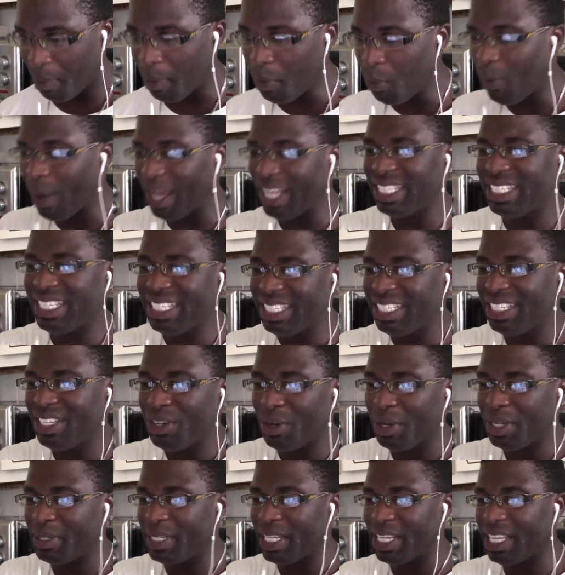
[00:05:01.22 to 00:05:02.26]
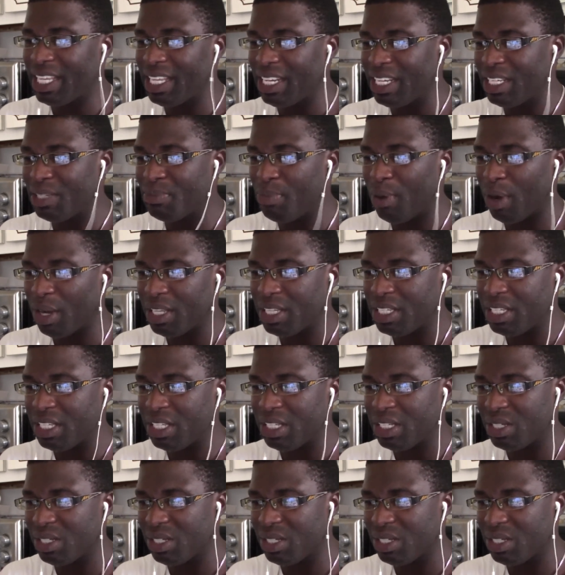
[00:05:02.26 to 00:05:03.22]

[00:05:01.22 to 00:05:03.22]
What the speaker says: But why isn't he not taking these boxes